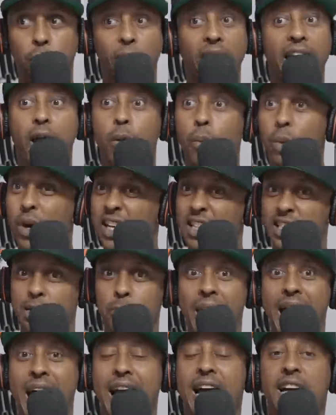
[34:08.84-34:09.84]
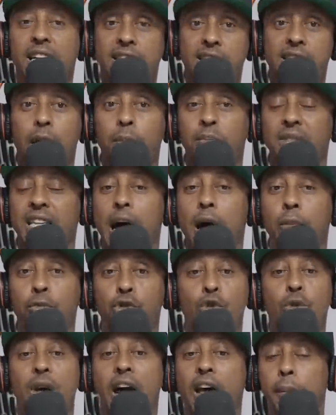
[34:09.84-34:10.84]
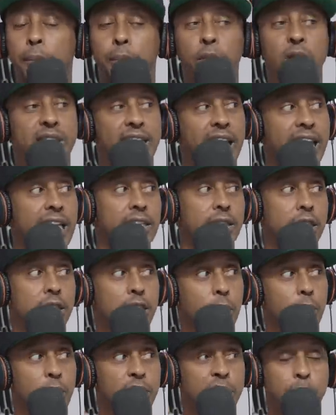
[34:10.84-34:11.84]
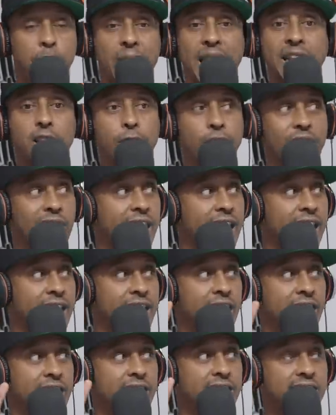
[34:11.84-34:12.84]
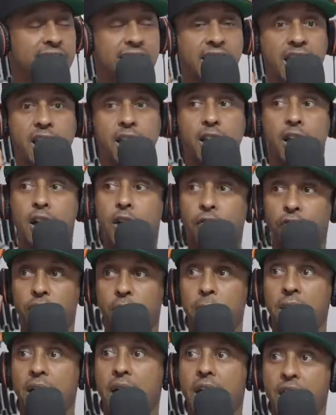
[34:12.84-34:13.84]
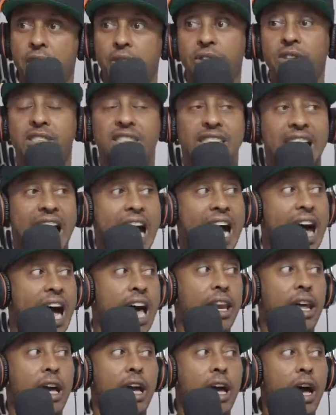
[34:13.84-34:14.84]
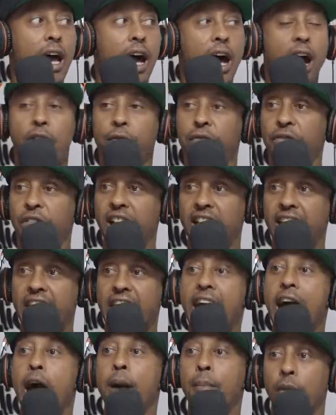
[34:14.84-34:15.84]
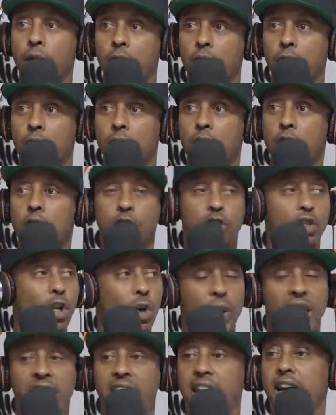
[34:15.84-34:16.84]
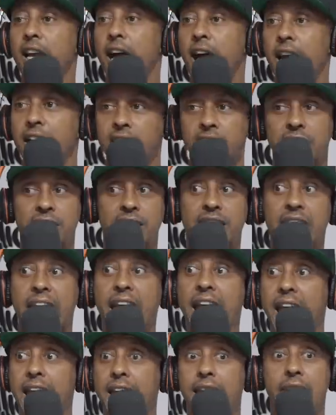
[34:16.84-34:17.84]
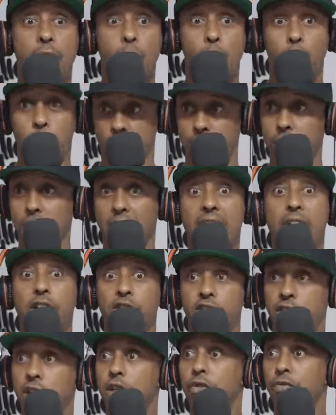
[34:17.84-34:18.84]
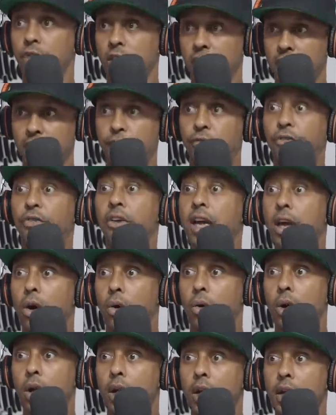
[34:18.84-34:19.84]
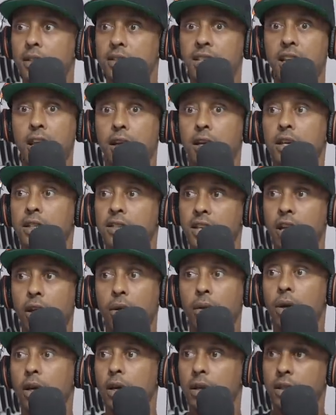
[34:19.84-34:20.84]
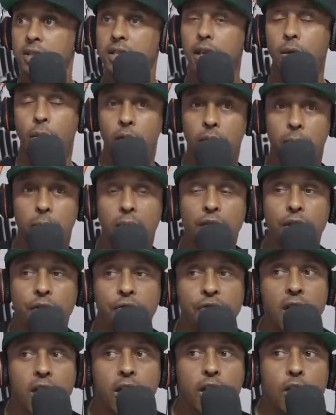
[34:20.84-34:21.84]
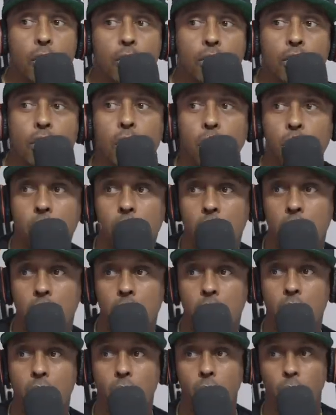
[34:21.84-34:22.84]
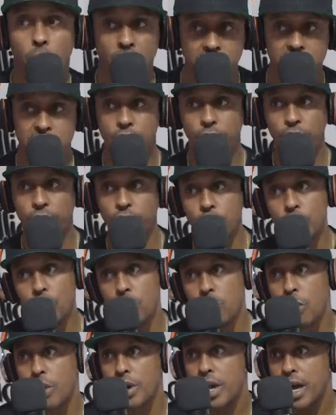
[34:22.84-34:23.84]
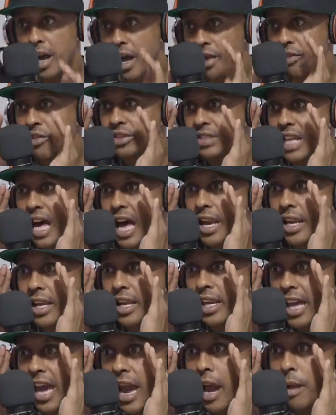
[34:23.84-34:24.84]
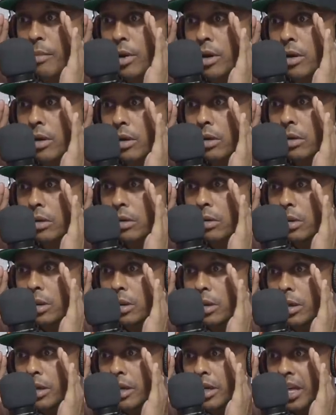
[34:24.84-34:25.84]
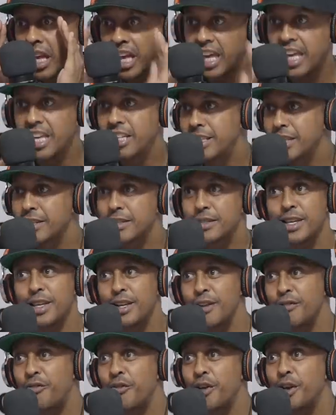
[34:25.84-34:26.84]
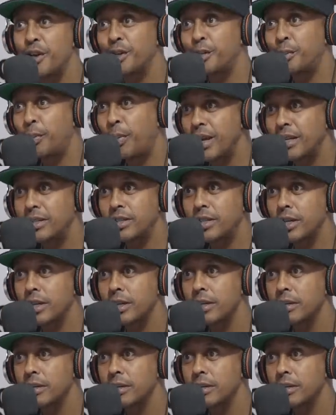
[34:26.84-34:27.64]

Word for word: playing with his mind. Yeah. Sometimes you got to put things into perspective yeah, and let care. niggas see it from the other, side cool. of the camera yeah. so they can understand what how shit really feel. nah, see, see, sense. see, when a motherfucker don't know what's the view on the other side of the camera, and he just see the finished picture.